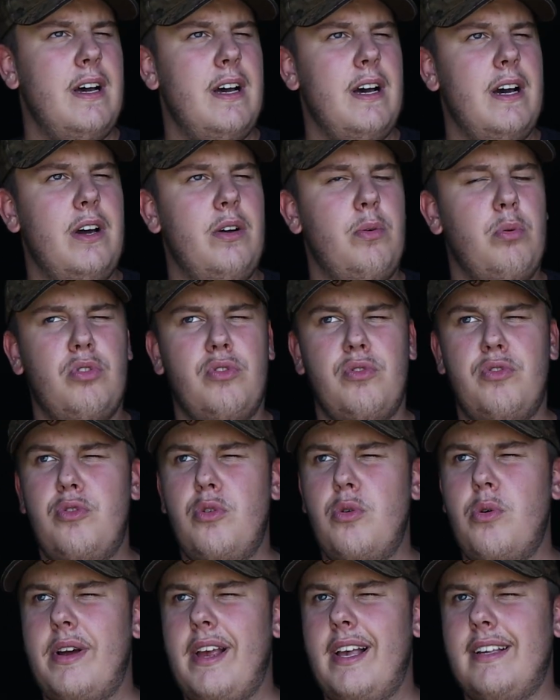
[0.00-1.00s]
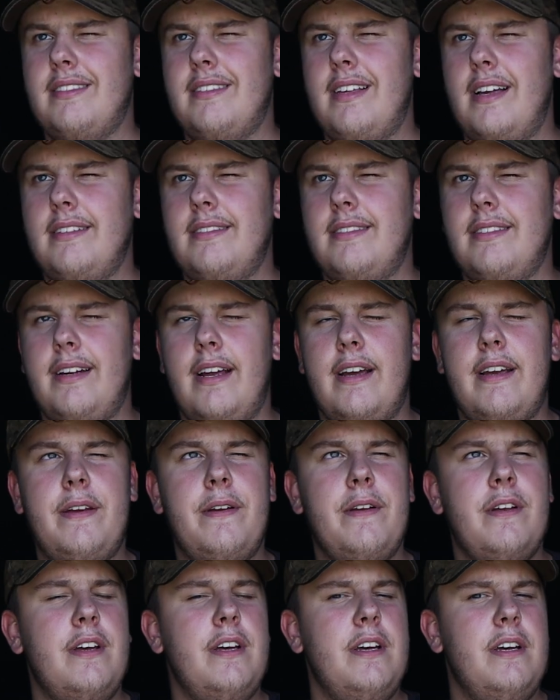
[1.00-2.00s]
It wasn't forecast that today,
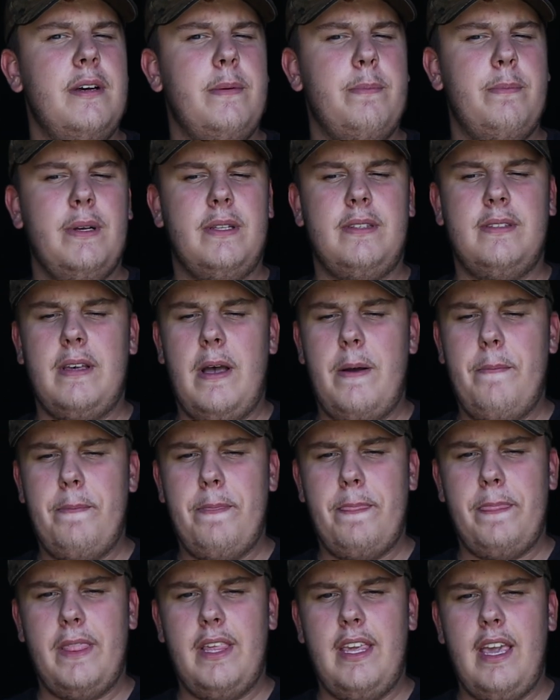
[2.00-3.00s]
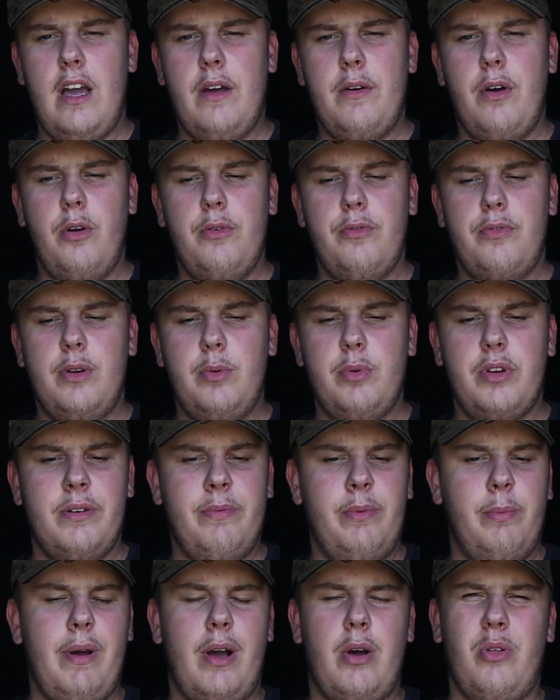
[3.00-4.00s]
but yeah, hopefully we're
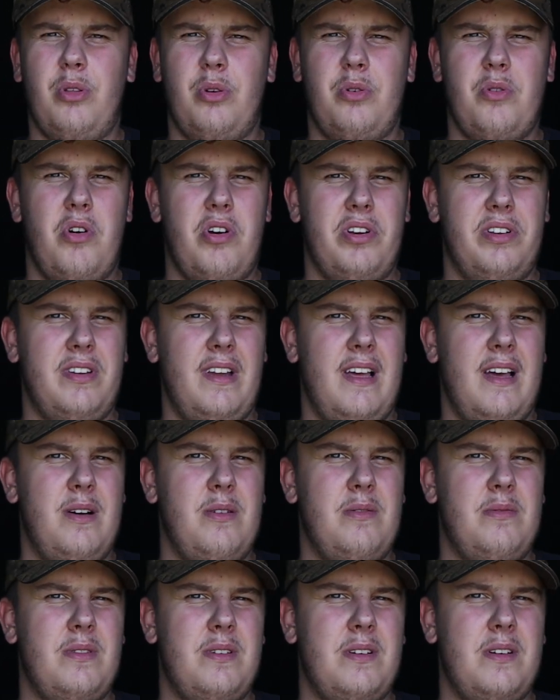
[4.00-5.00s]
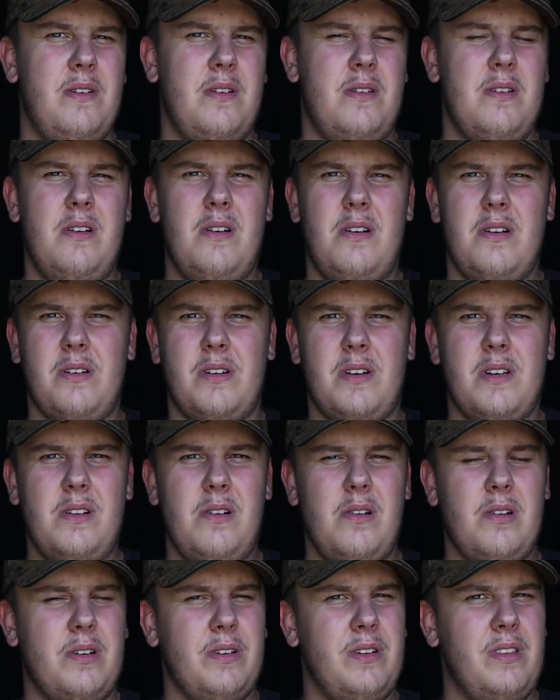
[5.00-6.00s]
going to be back on the grind now. Got a lot
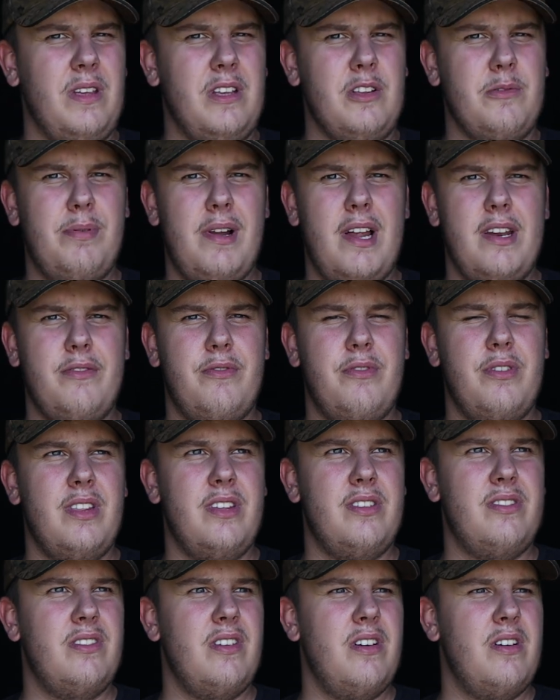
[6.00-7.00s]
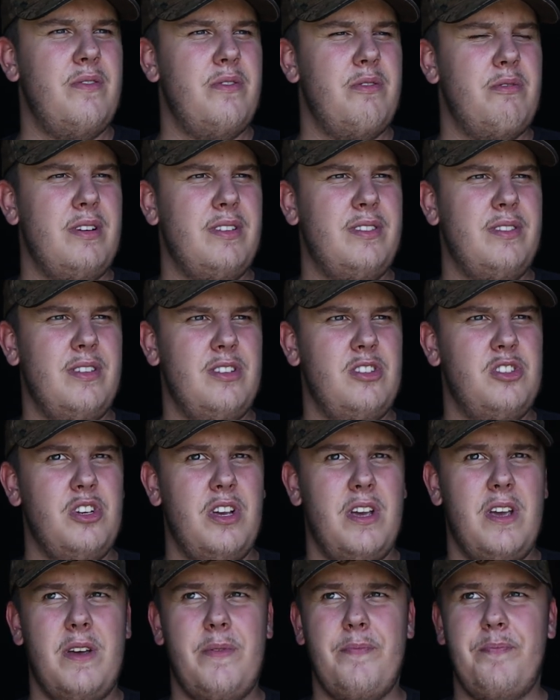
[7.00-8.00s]
of good things planned for this for the rest of this
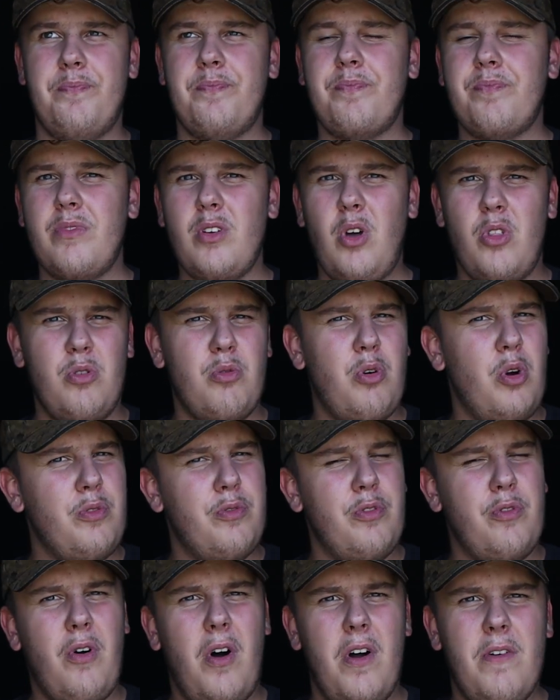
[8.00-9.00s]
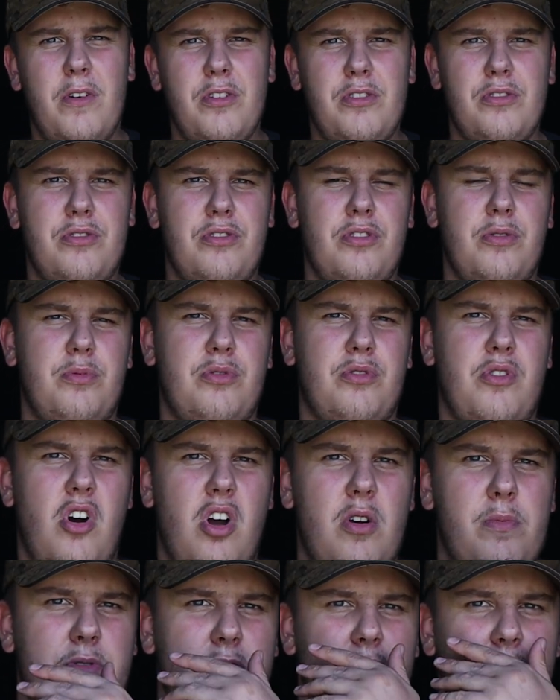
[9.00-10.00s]
year. On the road for 500
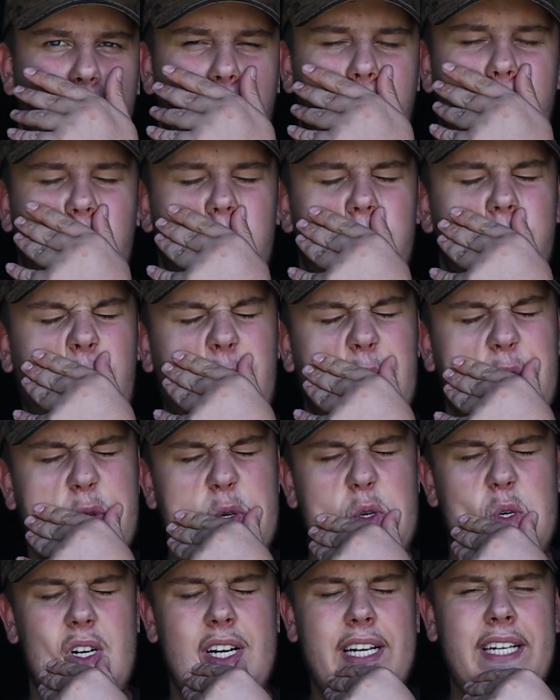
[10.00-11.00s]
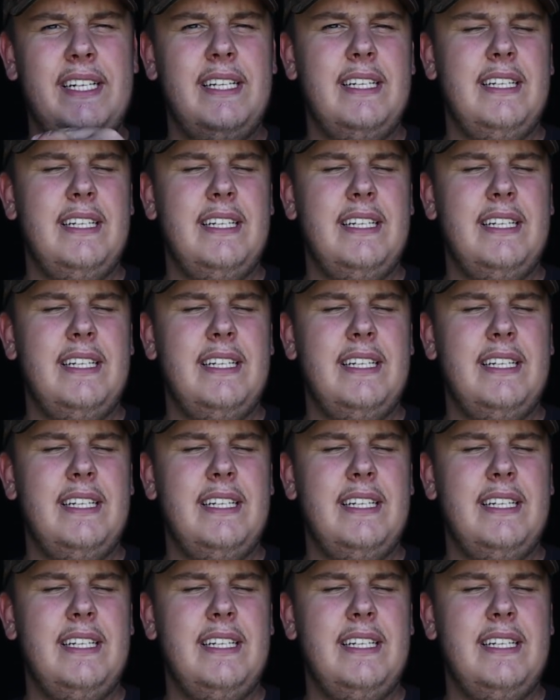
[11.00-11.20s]
subscribers as well, so make sure